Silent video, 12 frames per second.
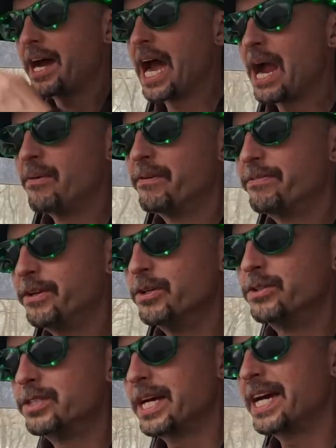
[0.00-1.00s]
I
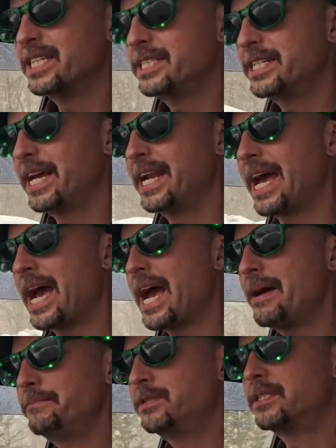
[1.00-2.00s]
refused. I said
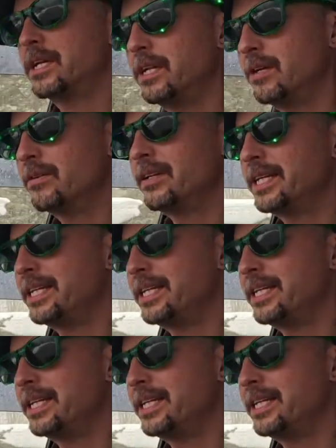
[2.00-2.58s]
absolutely